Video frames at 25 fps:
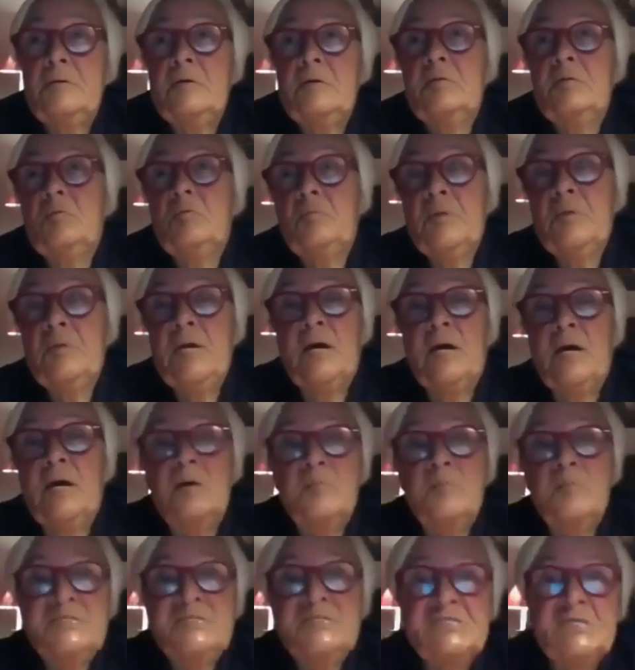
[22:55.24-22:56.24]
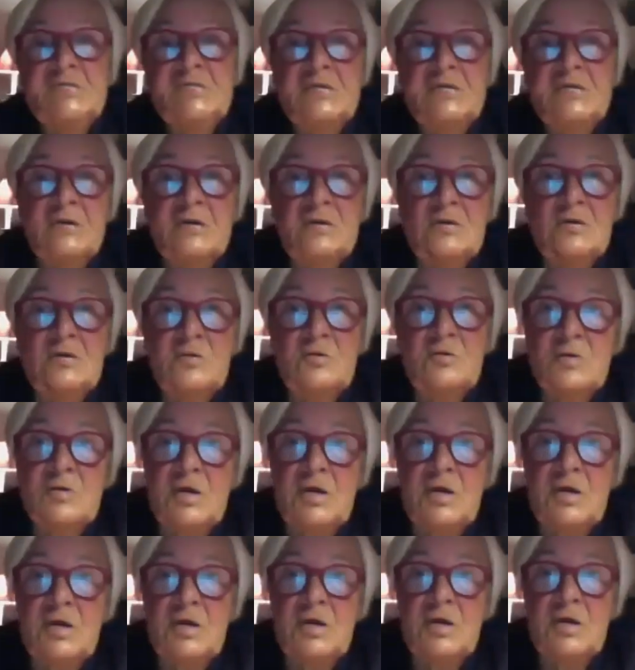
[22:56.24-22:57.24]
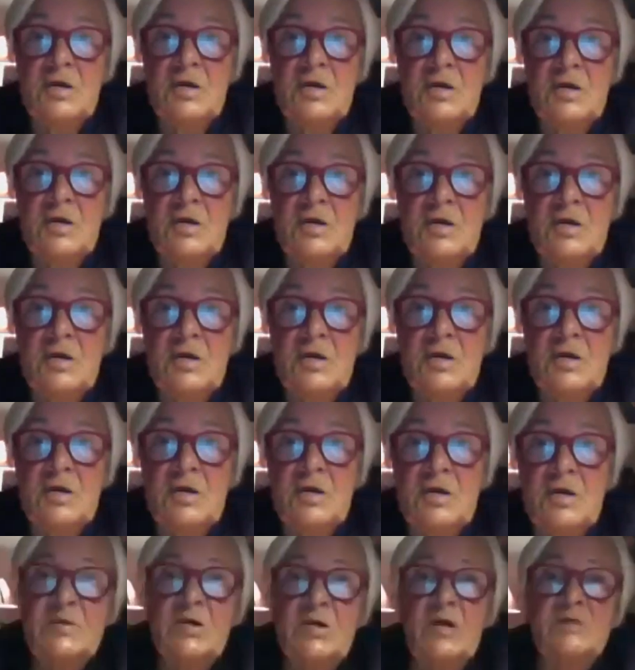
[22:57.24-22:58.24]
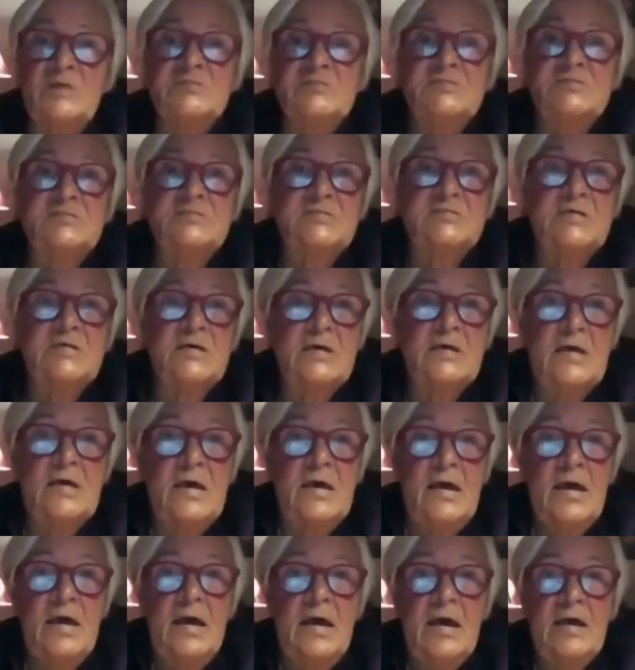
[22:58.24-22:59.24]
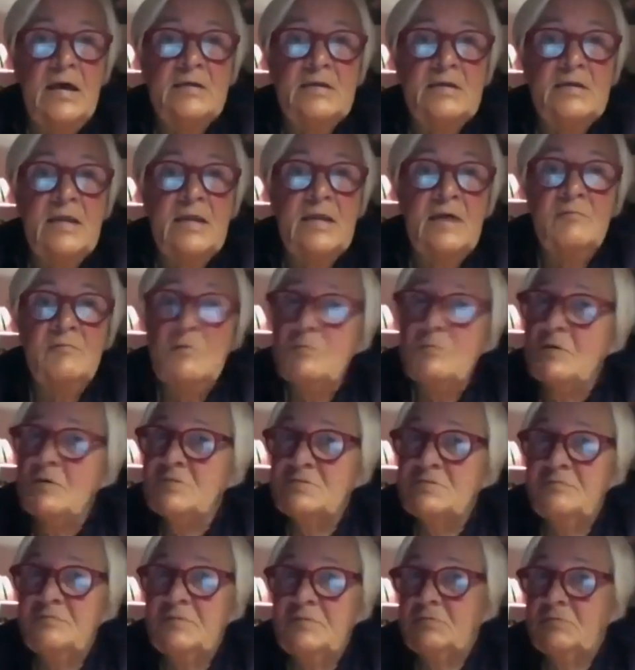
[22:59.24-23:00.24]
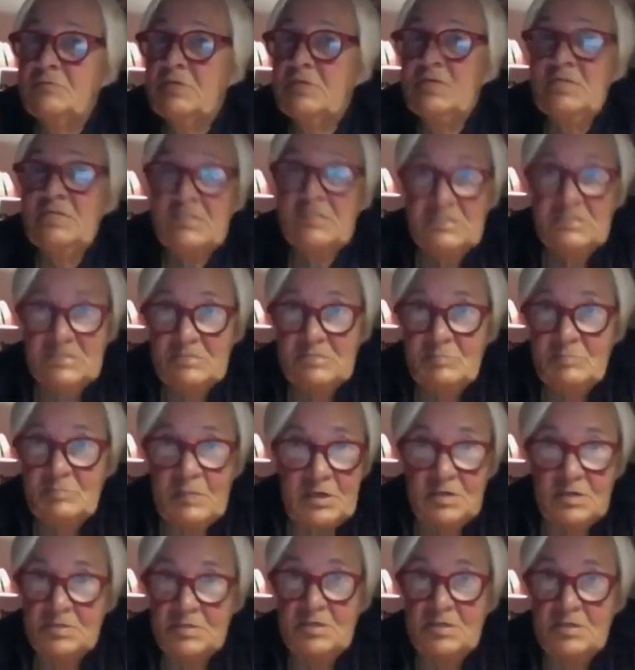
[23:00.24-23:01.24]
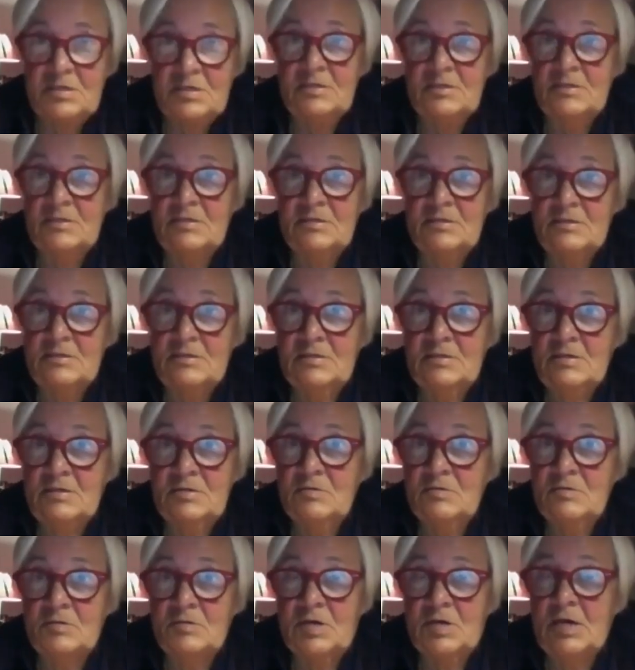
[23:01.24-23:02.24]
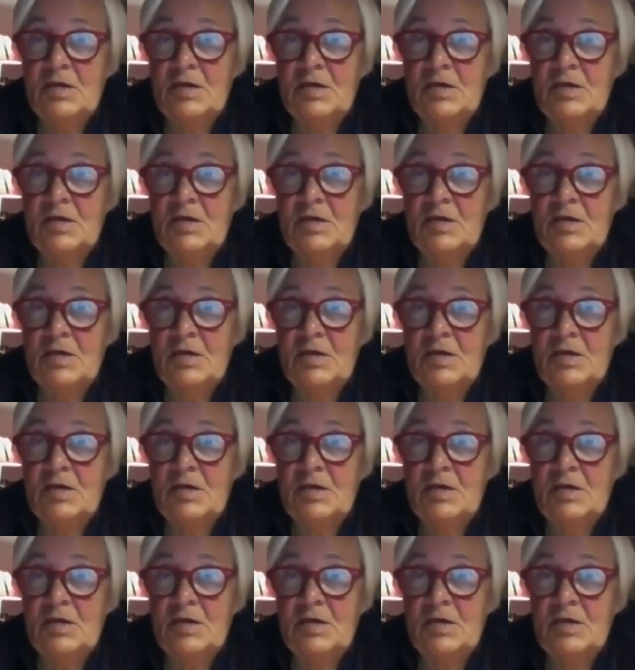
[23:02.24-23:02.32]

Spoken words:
we are missing UK strongly because it never was a very easy partner, UK,